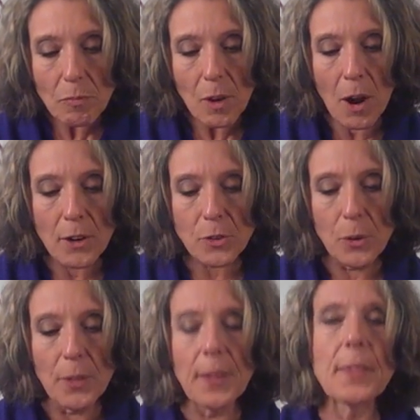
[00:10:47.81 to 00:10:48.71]
are
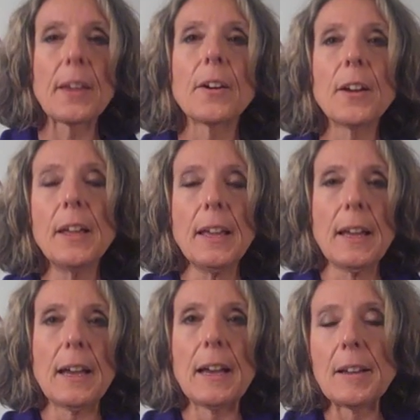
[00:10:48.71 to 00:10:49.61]
told that they're,
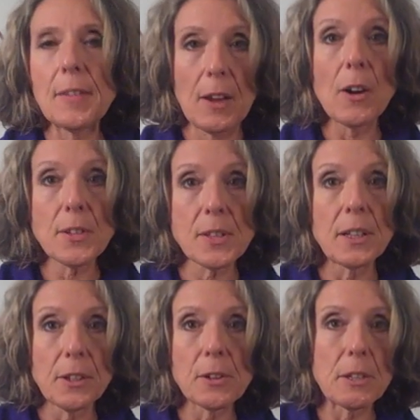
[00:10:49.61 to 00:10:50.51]
uh, they are
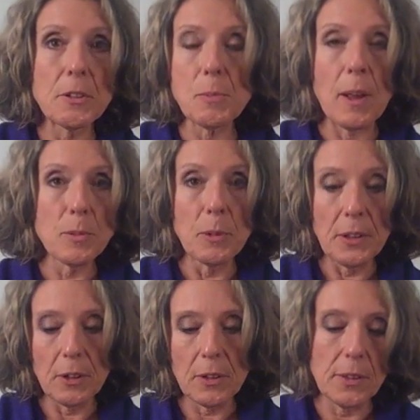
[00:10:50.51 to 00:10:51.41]
silly or irresponsible and
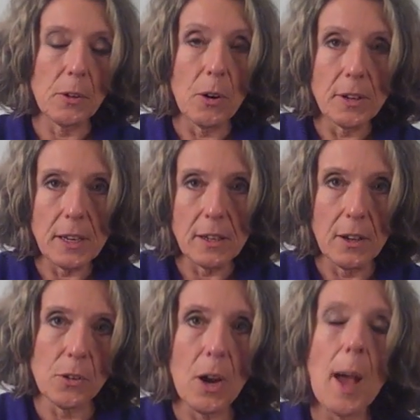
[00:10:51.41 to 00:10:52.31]
there, there aren't any
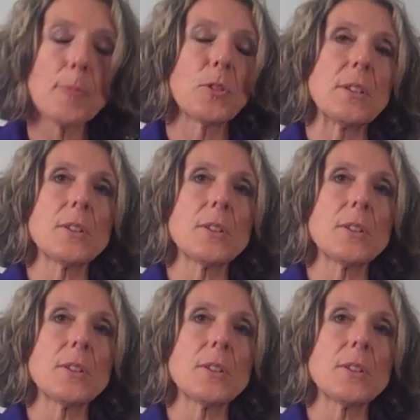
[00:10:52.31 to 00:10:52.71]
other options.